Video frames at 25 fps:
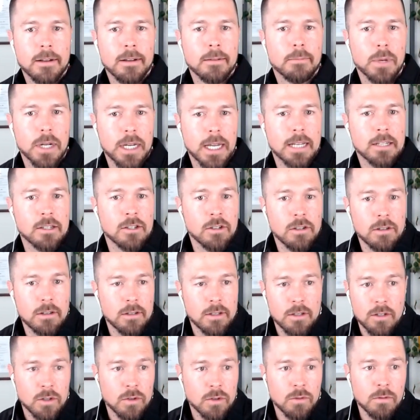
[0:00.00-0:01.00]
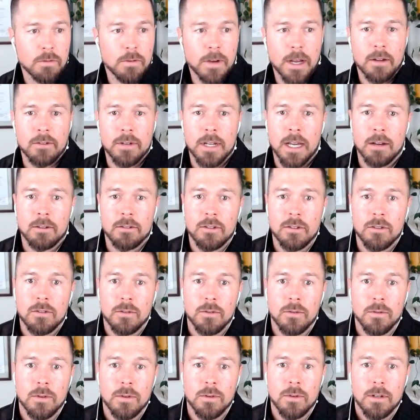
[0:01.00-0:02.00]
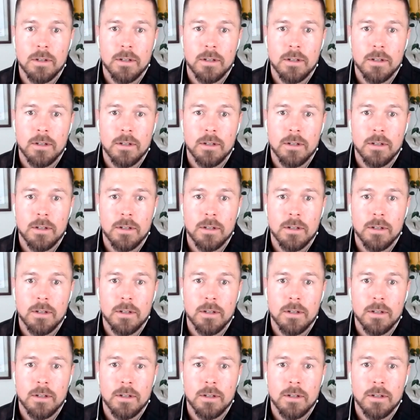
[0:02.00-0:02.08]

But as you found out too,